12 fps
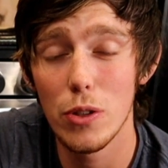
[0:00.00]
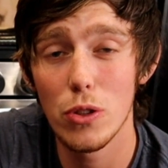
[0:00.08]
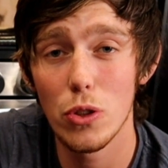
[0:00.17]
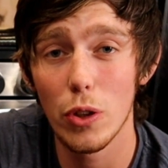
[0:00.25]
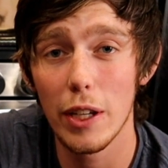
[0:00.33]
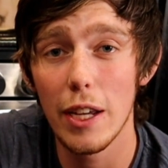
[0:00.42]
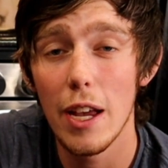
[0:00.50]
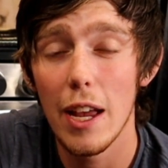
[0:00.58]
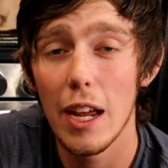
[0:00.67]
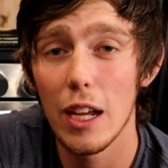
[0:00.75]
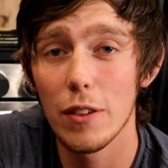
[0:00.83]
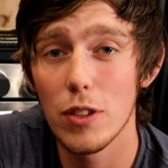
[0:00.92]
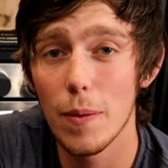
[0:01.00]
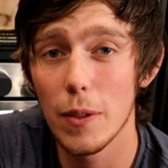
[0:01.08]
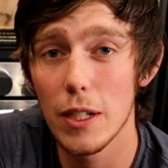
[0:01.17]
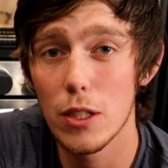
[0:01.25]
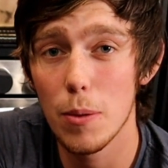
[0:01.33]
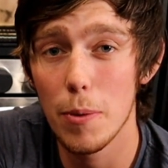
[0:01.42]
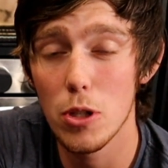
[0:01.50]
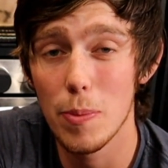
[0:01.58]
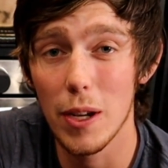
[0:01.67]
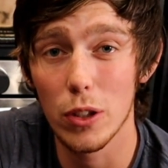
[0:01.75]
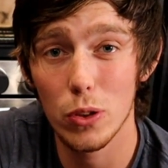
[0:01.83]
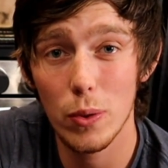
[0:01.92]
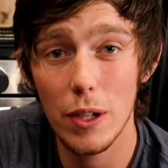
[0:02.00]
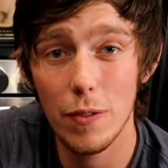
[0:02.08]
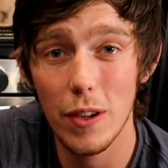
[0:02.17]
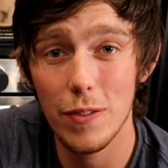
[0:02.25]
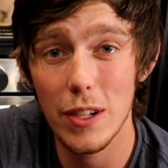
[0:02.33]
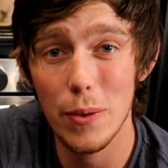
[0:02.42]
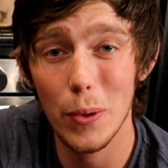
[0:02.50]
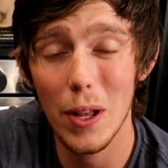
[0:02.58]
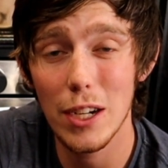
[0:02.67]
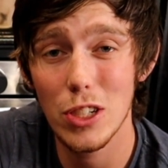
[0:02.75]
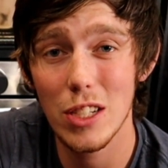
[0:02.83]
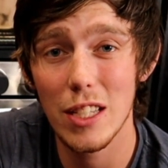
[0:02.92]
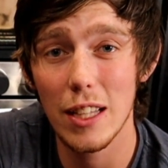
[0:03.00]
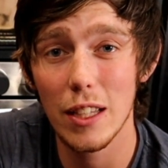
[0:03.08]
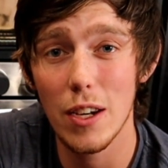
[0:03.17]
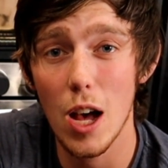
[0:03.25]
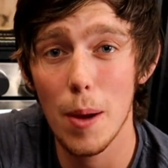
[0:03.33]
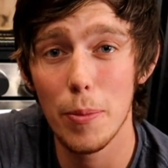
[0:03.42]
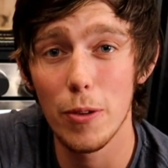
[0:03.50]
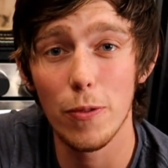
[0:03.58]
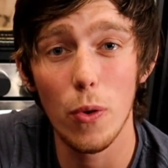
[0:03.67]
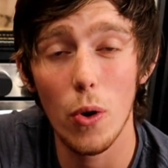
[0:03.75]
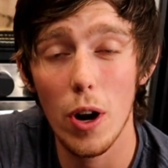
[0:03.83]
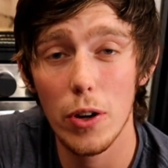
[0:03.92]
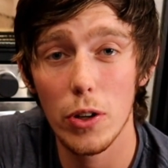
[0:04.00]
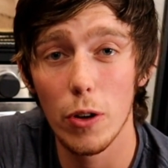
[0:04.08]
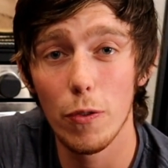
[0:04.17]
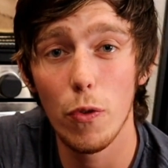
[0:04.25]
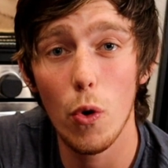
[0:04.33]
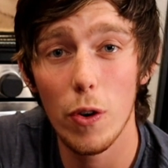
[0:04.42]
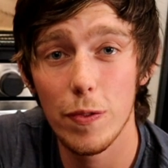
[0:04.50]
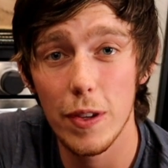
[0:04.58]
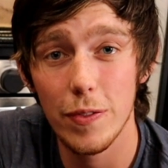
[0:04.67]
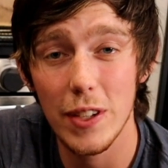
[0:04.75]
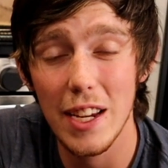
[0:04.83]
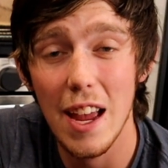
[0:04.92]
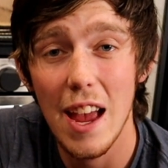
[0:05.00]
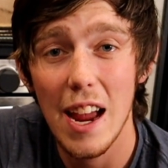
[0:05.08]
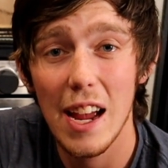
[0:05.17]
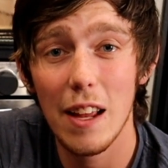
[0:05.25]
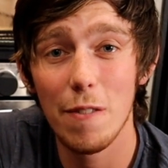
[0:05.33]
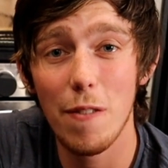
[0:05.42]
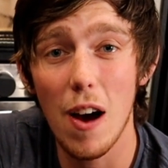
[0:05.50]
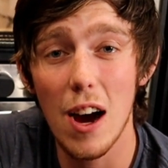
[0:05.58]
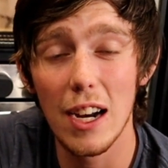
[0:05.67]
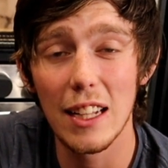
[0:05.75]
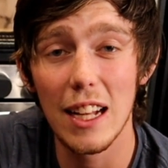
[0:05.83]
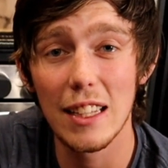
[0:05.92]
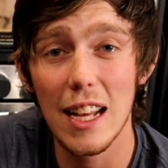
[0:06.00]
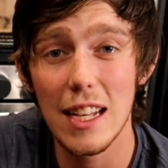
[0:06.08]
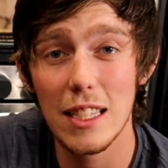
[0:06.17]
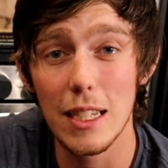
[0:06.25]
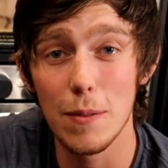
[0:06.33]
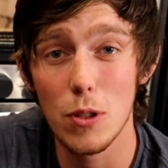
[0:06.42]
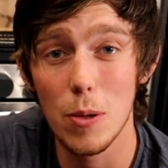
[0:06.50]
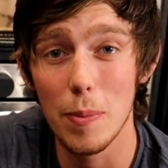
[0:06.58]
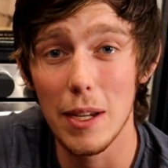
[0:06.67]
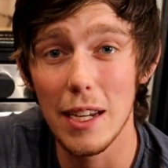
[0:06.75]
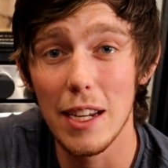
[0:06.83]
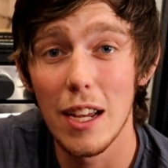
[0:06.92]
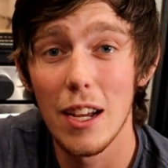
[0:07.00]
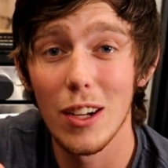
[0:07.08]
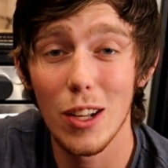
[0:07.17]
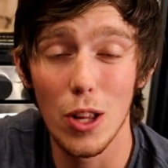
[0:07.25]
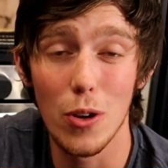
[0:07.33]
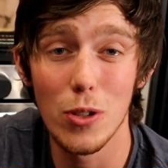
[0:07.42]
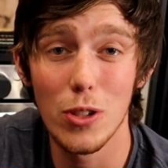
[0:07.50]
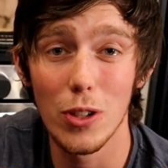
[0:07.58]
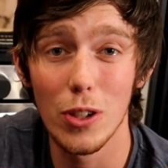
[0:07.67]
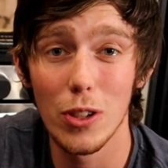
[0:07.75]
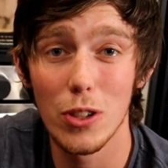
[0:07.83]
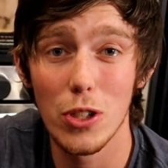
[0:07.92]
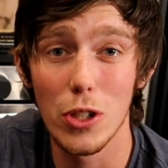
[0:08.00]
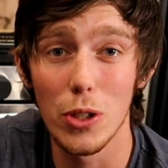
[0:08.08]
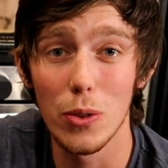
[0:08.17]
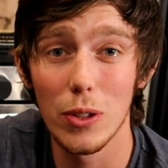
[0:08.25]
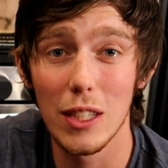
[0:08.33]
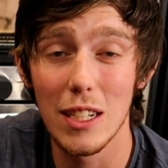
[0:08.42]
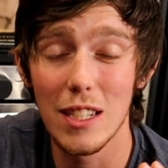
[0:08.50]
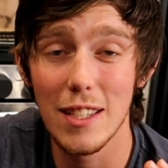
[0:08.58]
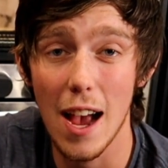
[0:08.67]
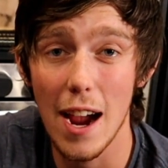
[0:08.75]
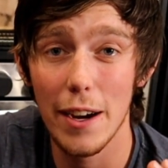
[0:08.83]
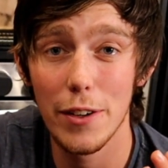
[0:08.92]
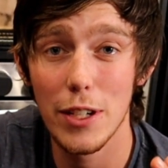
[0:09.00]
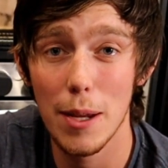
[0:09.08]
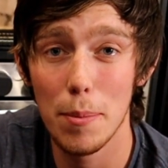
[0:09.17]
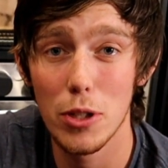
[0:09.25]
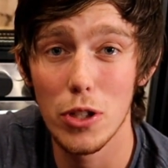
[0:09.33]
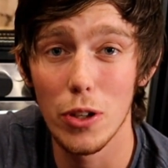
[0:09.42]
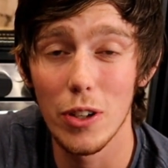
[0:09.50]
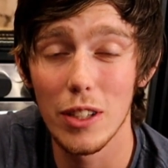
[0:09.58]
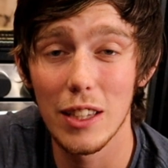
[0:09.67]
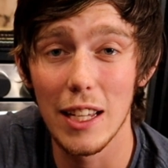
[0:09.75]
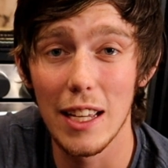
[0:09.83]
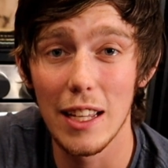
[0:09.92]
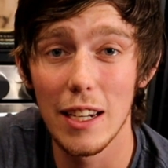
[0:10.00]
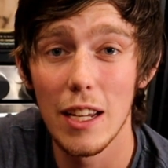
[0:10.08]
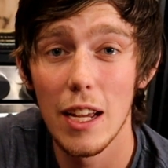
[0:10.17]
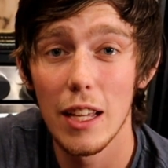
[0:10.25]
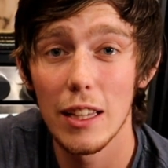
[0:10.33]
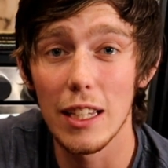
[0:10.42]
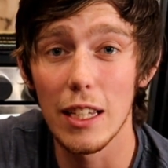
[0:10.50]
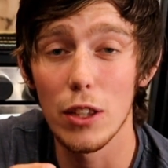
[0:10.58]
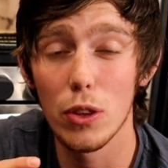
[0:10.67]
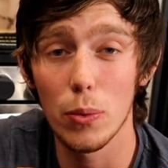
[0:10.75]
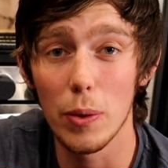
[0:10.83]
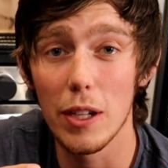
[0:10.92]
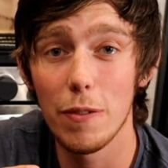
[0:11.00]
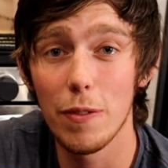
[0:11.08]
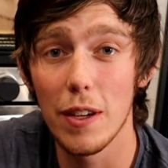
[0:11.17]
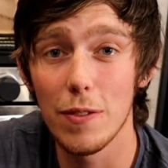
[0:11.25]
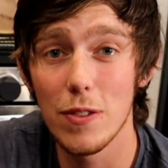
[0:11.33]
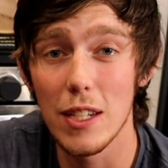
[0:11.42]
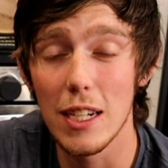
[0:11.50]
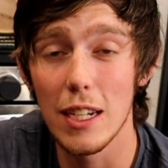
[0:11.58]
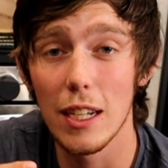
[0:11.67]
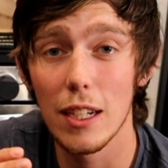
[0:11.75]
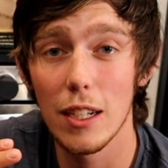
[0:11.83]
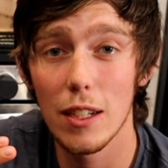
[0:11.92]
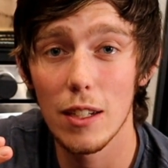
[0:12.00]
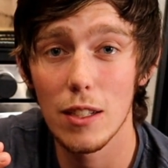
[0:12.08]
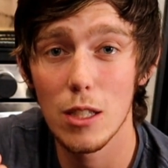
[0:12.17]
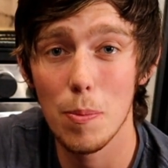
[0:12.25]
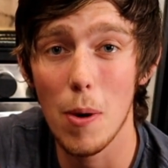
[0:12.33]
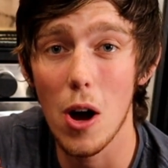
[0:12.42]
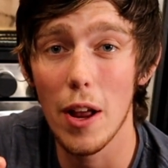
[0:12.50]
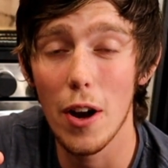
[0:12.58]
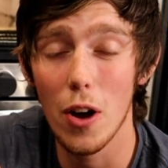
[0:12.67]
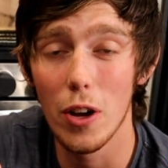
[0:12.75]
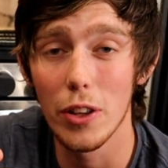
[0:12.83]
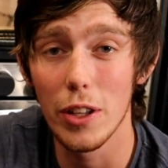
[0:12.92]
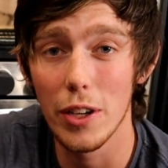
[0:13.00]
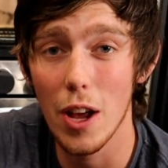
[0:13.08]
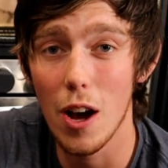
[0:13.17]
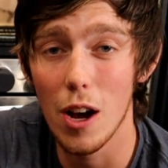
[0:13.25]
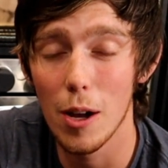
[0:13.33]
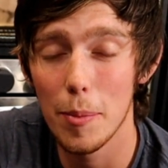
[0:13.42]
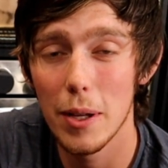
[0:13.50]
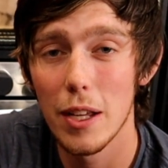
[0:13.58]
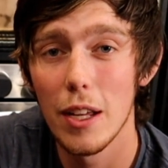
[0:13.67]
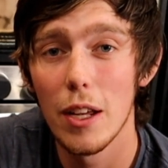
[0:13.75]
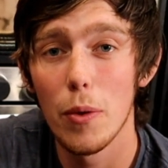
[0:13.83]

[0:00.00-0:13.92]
Usually, if something is supposed to be on 350, we'll actually set the knob to 400 or 450 and find that that seems to be closer to the desired temperature than the 350 spot on the knob.